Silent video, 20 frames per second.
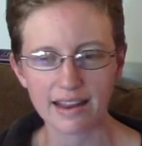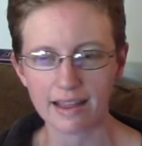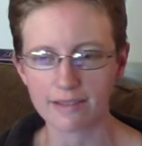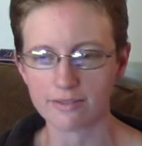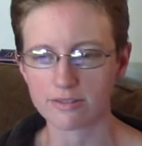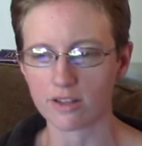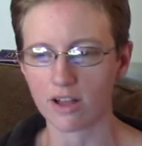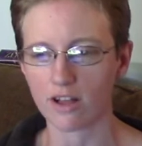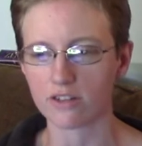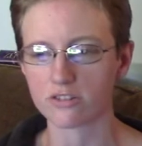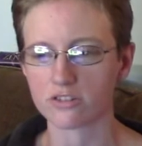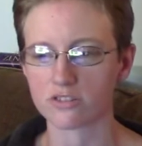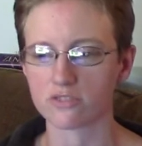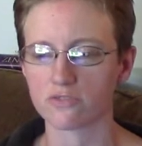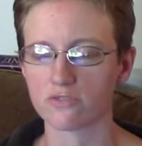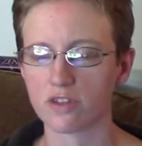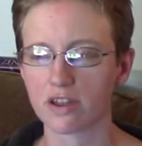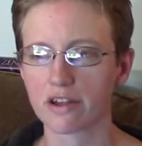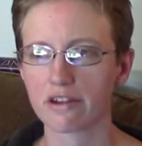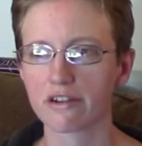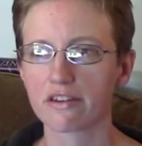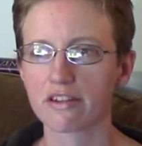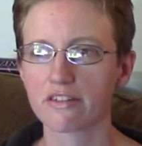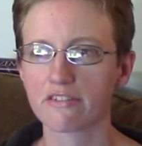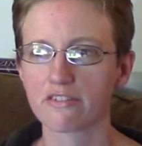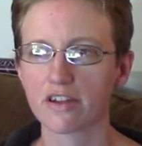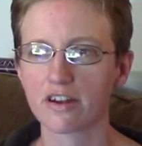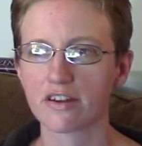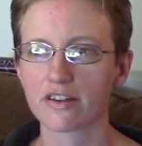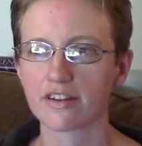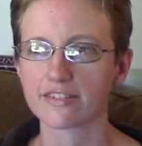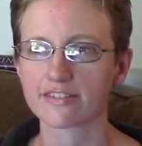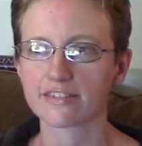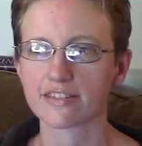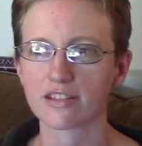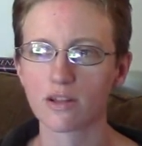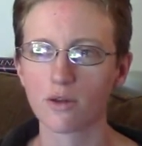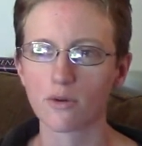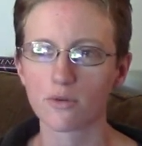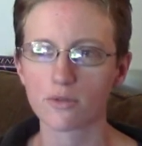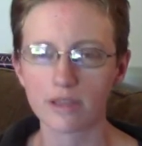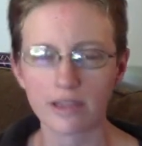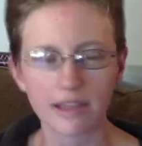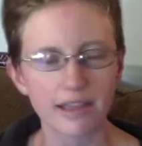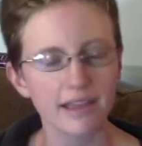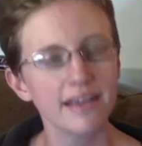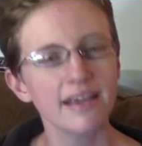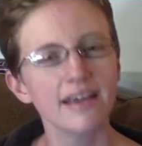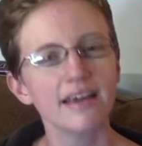It was all just very, very slowly